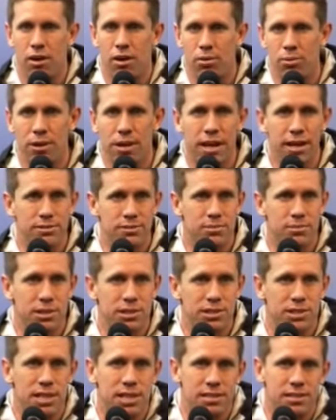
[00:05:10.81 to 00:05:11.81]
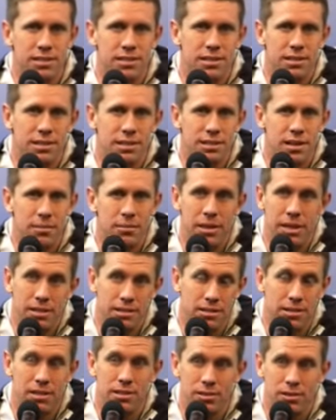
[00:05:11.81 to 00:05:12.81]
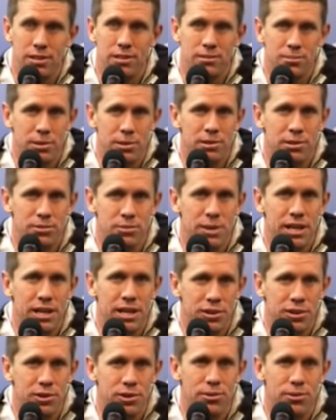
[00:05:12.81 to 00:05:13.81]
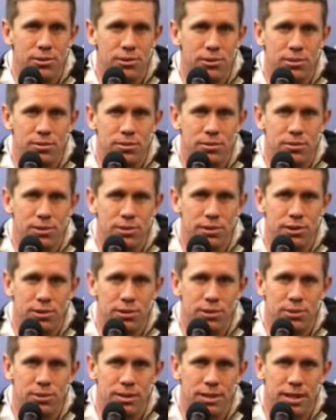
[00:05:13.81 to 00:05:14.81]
I hope we can have as much testing. I mean, literally as much as we can do is what we'll do.